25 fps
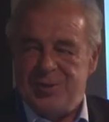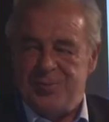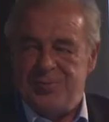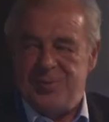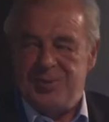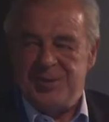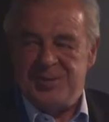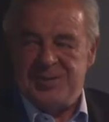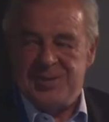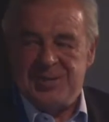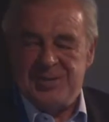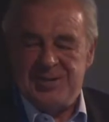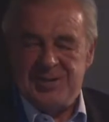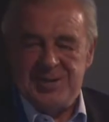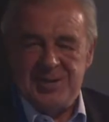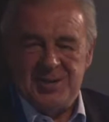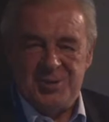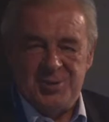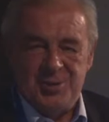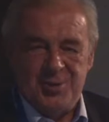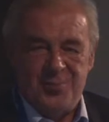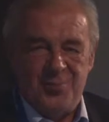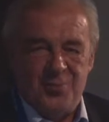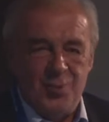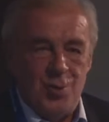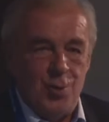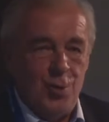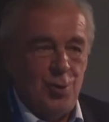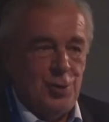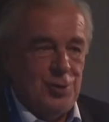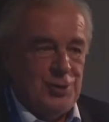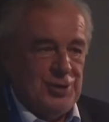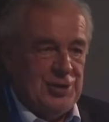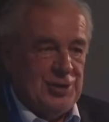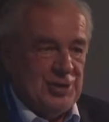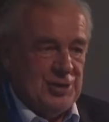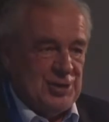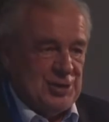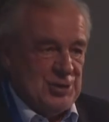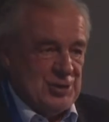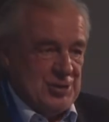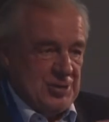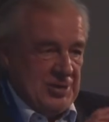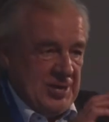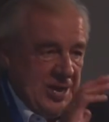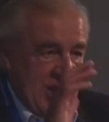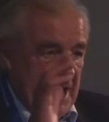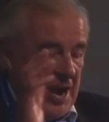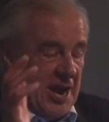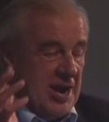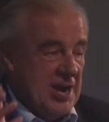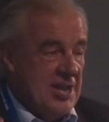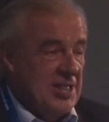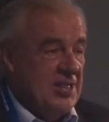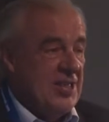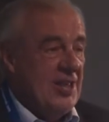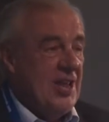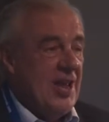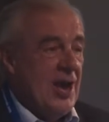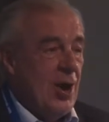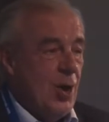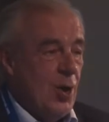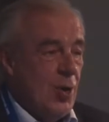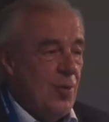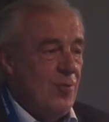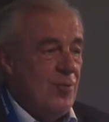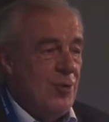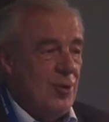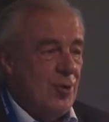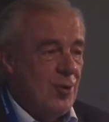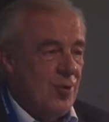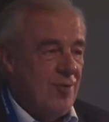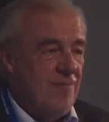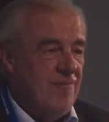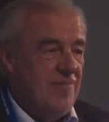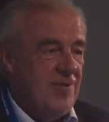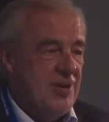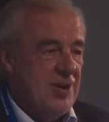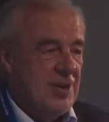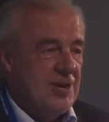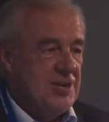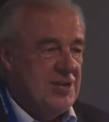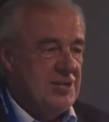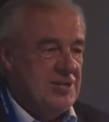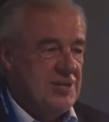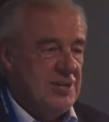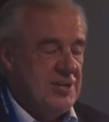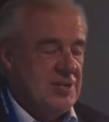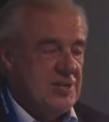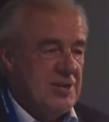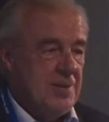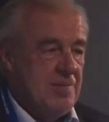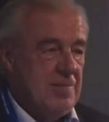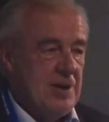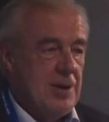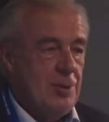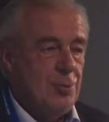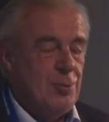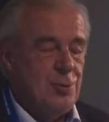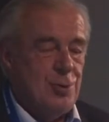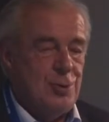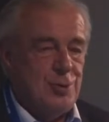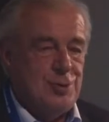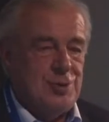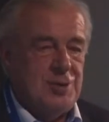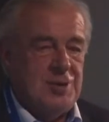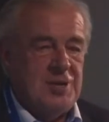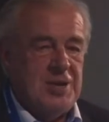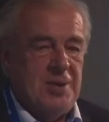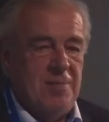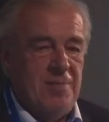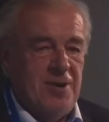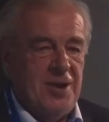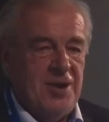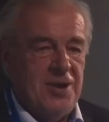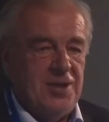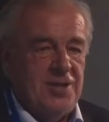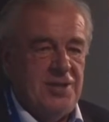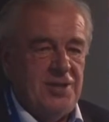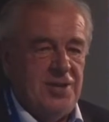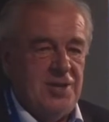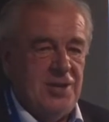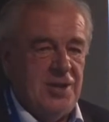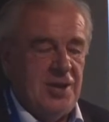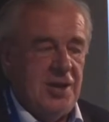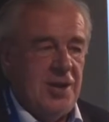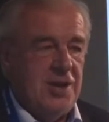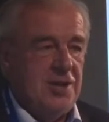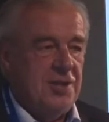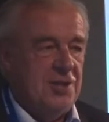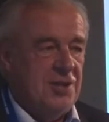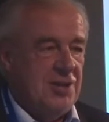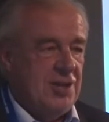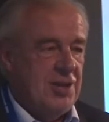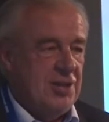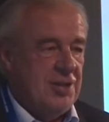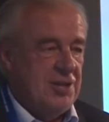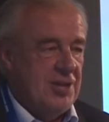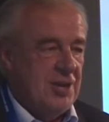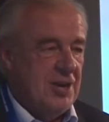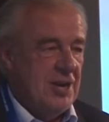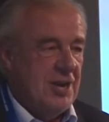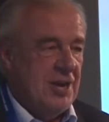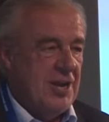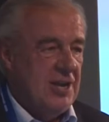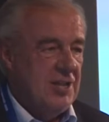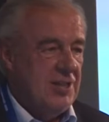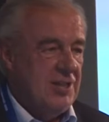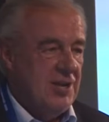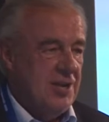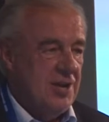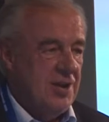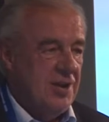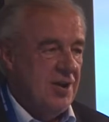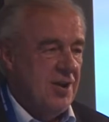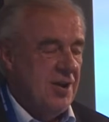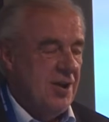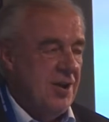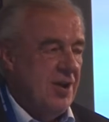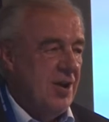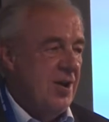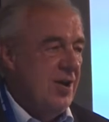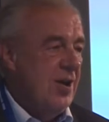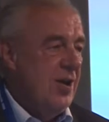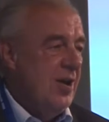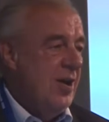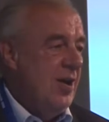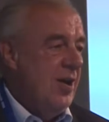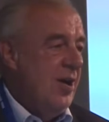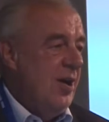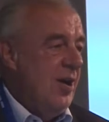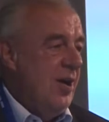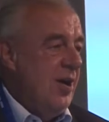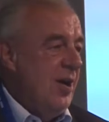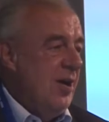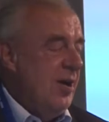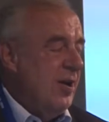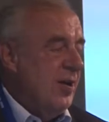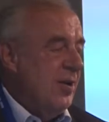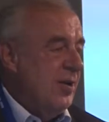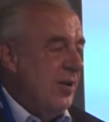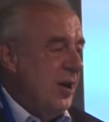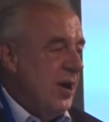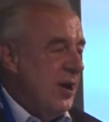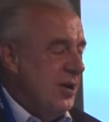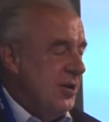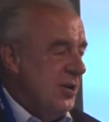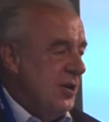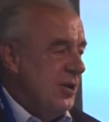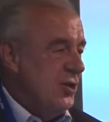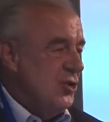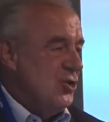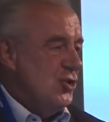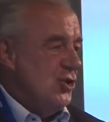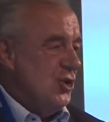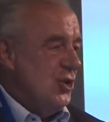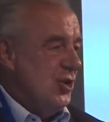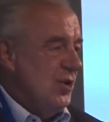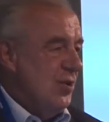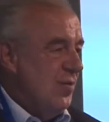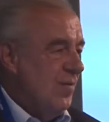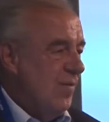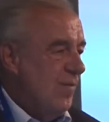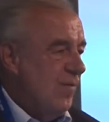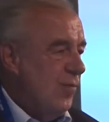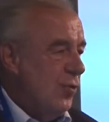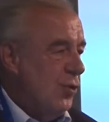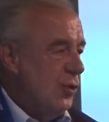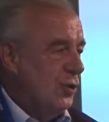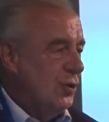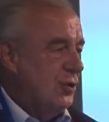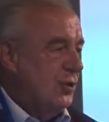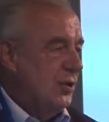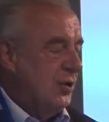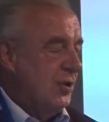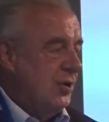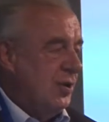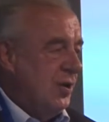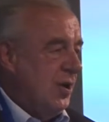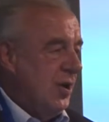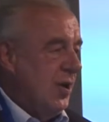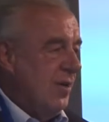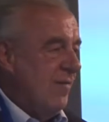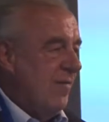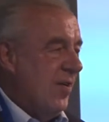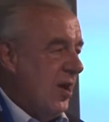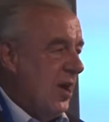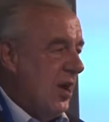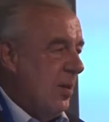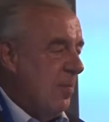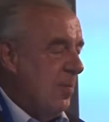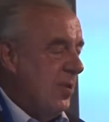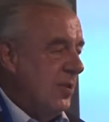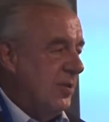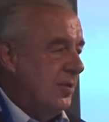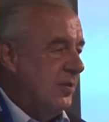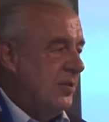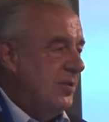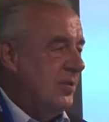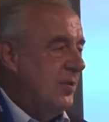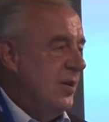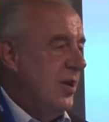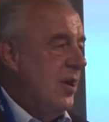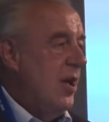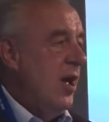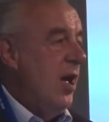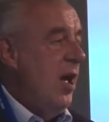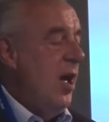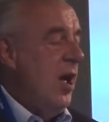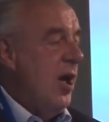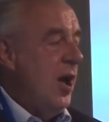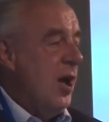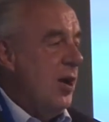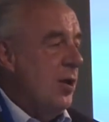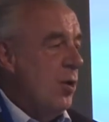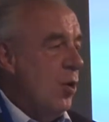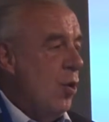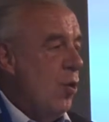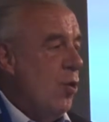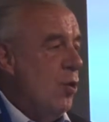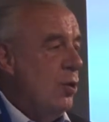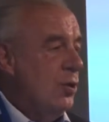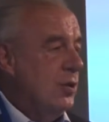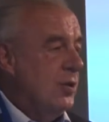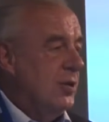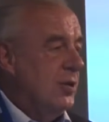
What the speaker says: of the success of all these ideas of the conferences about sustainability and integrating energy, water, environment, and all